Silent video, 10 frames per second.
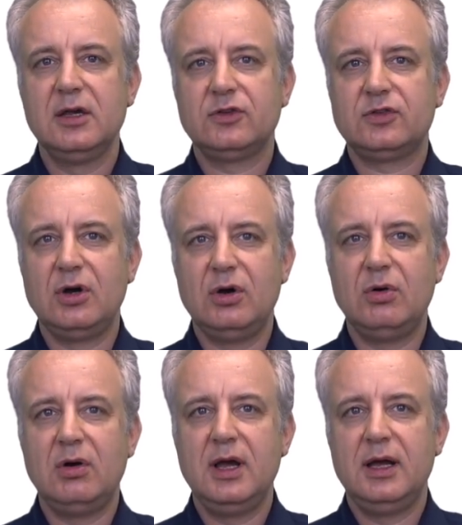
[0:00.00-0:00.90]

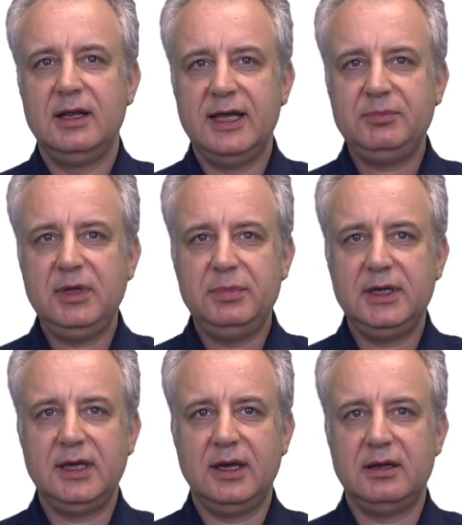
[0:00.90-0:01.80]
So let me
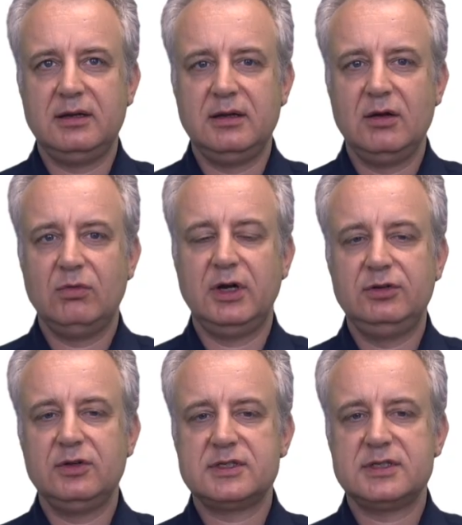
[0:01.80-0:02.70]
begin
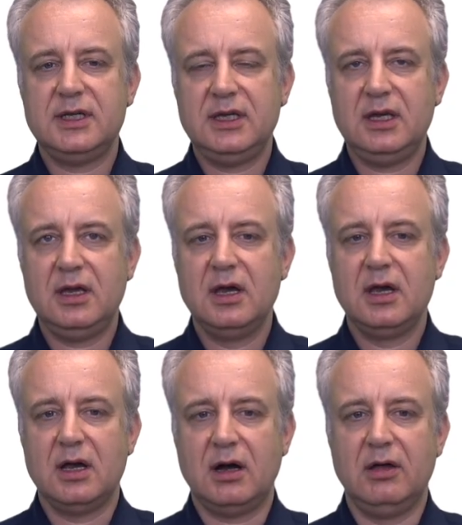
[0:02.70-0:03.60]
what you see
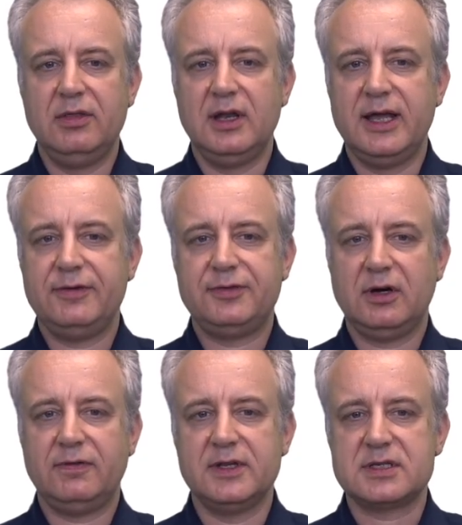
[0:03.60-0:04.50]
on the left
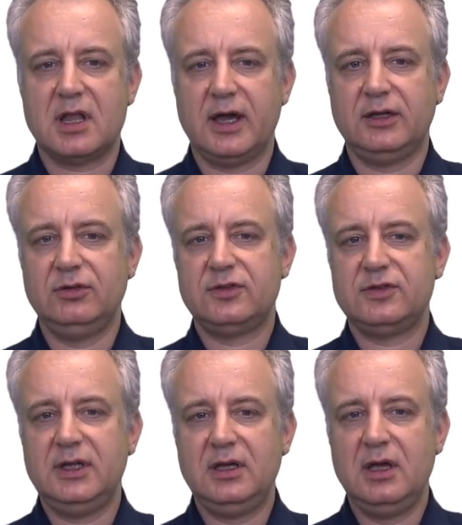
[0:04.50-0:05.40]
of the slide. You
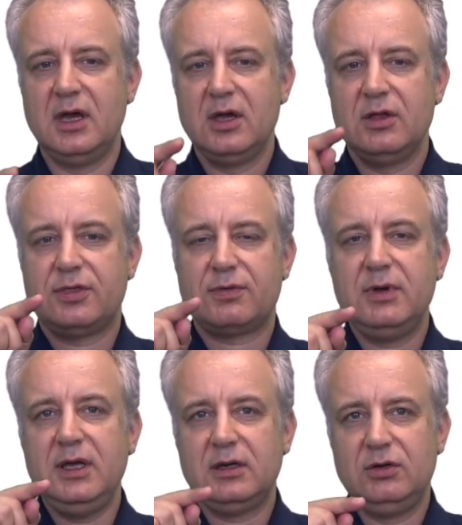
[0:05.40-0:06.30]
see
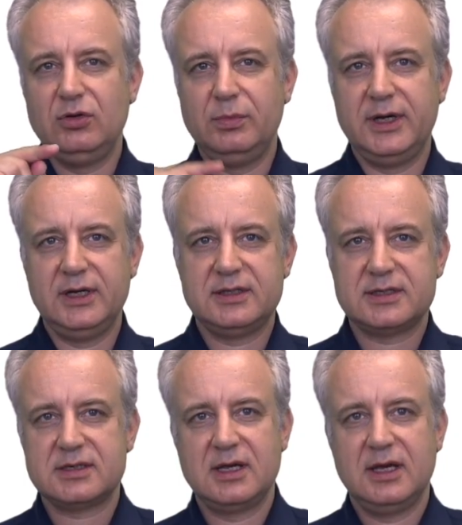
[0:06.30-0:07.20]
3
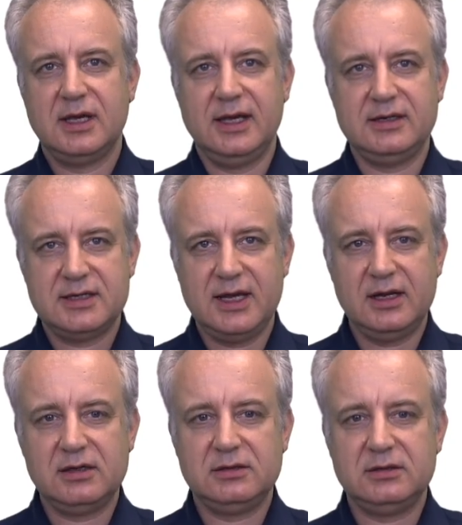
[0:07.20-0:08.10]
qubits
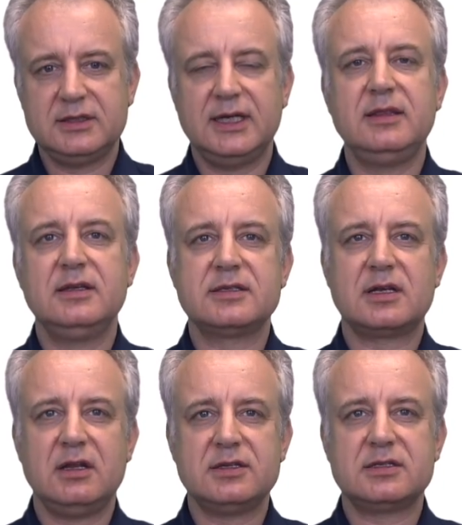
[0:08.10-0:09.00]
entangled in this
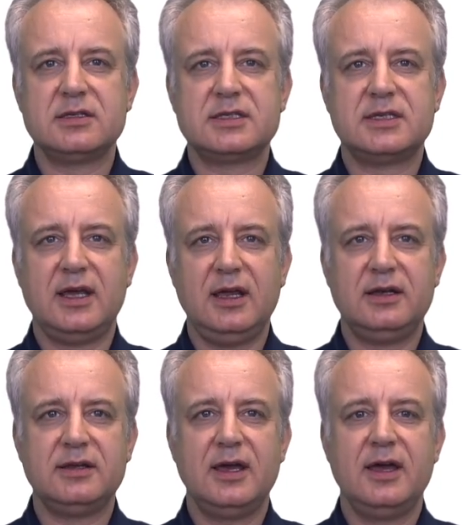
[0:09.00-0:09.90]
cluster
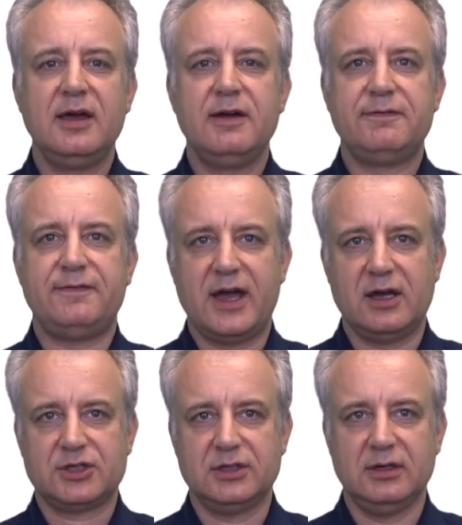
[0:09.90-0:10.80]
state
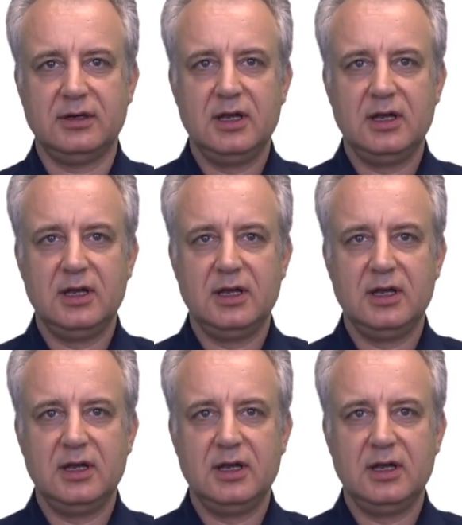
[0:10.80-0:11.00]
fashion.